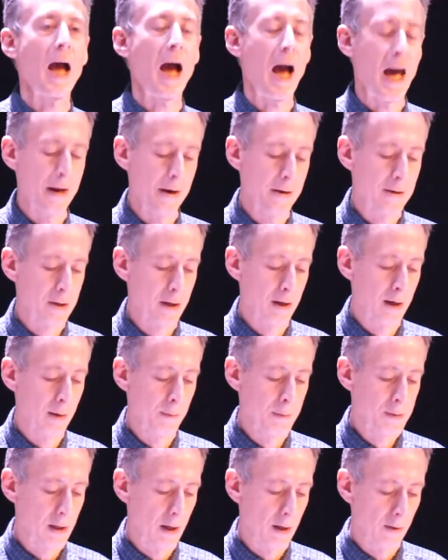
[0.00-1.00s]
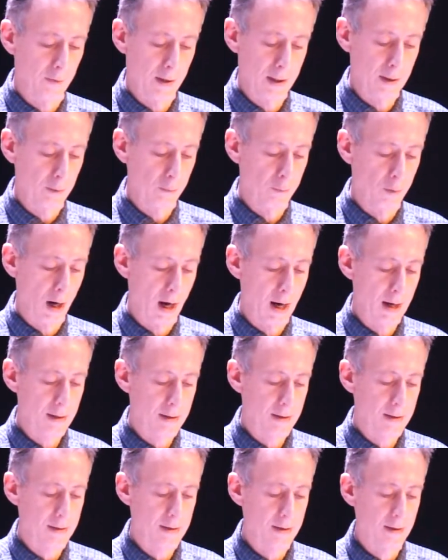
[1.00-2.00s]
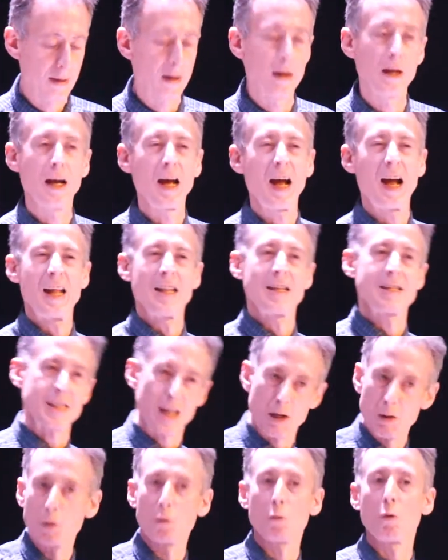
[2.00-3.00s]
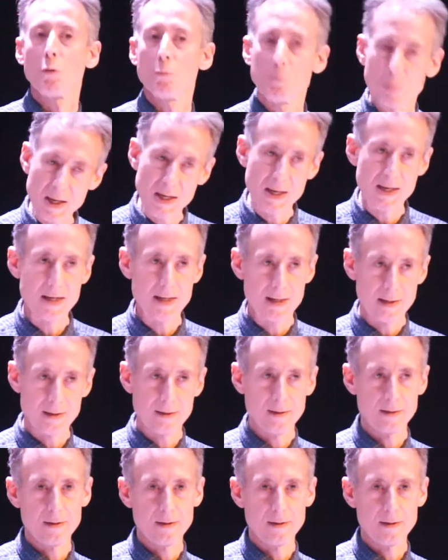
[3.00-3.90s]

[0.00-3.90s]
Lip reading: and in terms of legal rights. And so it will be